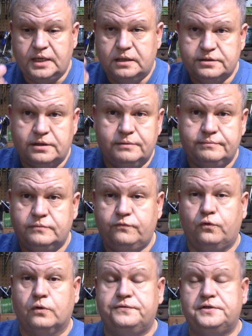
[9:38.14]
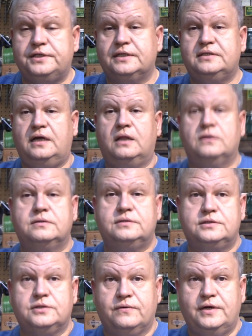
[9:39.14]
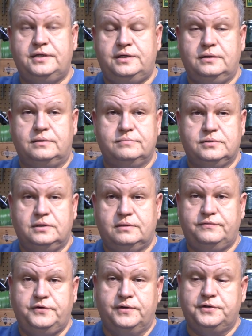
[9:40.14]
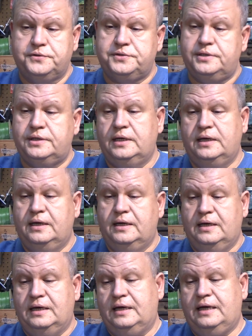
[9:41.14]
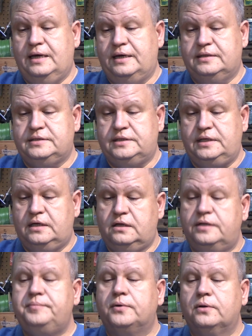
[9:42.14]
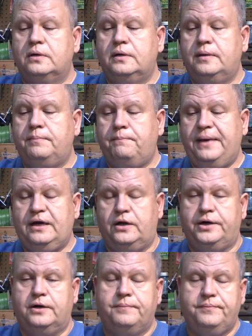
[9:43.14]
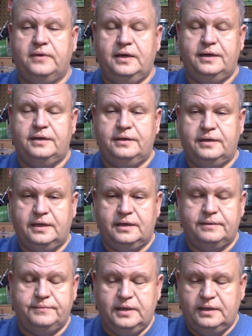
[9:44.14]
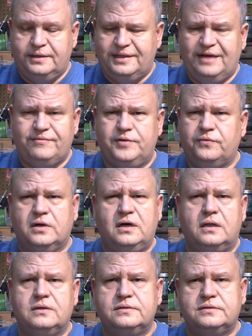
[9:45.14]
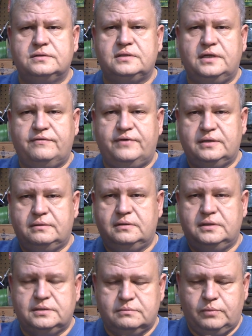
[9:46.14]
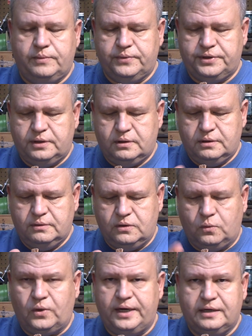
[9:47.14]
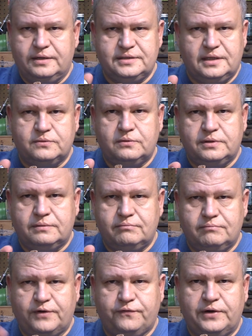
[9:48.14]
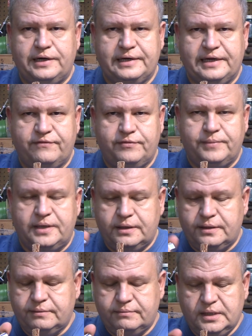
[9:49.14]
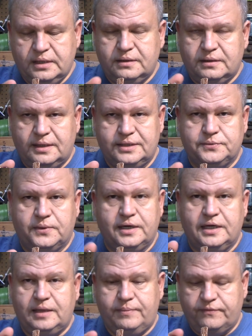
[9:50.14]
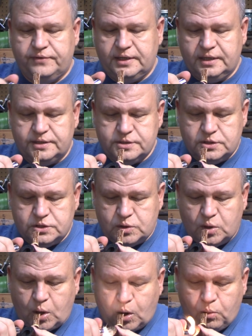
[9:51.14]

So 4 for $6, it's a great deal. So if you're interested, again, it's the Clipper Med Lighter, and they have different colors and stuff. I just went with the white because that's what my friend had given me, and I just wanted to keep everything consistent.